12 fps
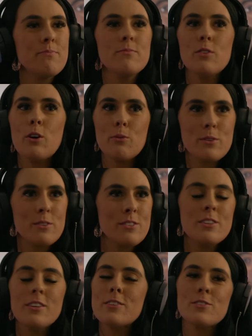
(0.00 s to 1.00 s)
no,
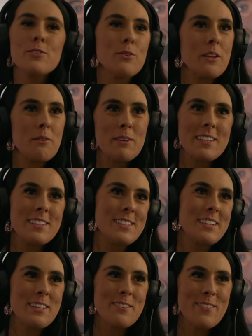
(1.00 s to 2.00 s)
there's no limits
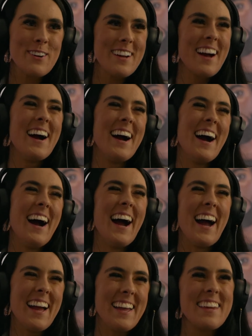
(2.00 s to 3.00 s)
anymore.
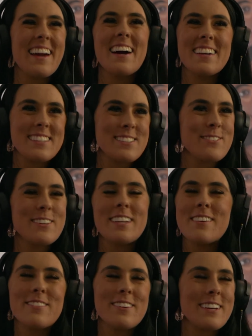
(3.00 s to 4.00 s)
It's
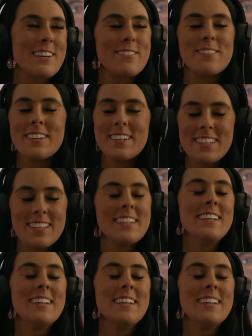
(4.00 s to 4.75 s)
whatever I feel.